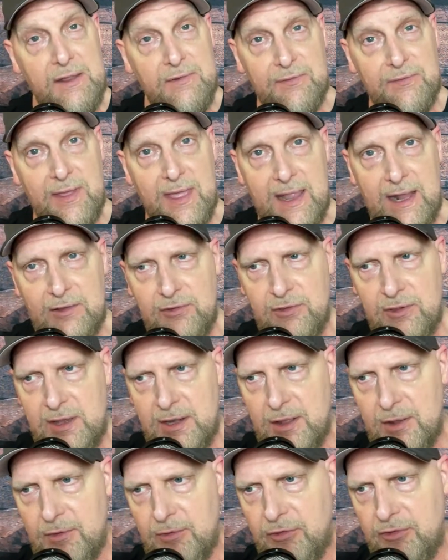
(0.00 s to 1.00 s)
effect,
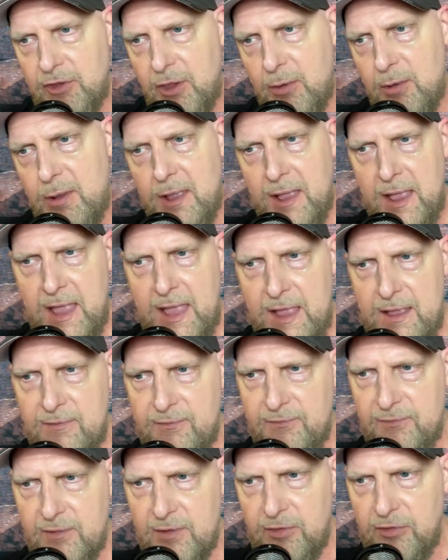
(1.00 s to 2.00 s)
so
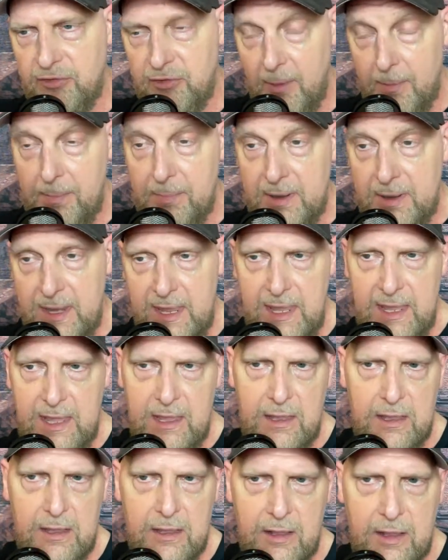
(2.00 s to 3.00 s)
if somebody
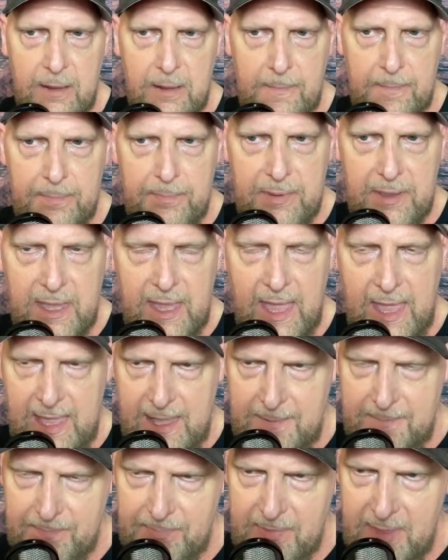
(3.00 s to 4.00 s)

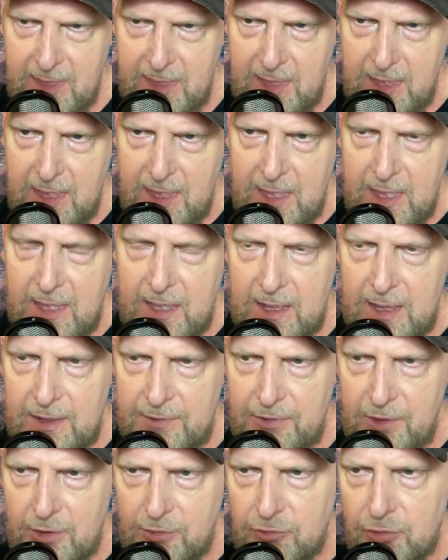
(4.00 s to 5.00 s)
became
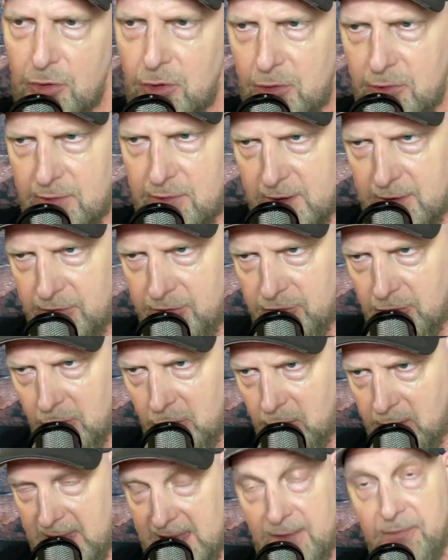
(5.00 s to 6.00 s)
notorious
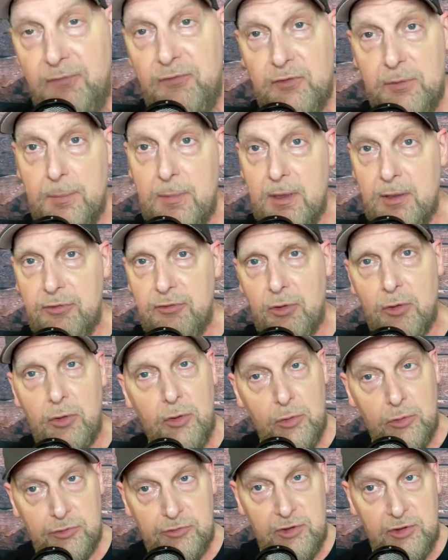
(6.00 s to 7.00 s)
or infamous
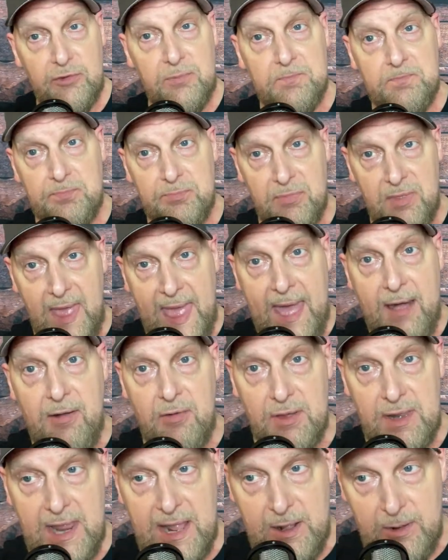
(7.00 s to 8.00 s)
or just out
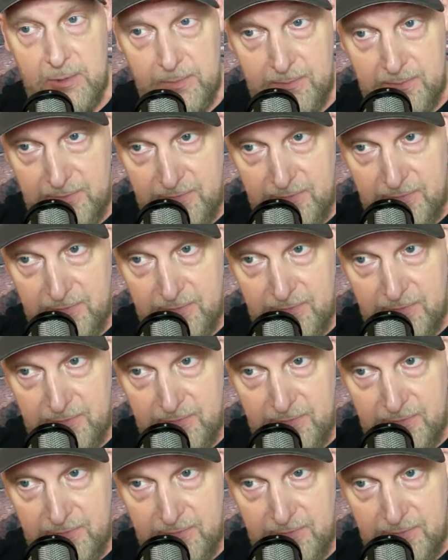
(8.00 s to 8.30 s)
and out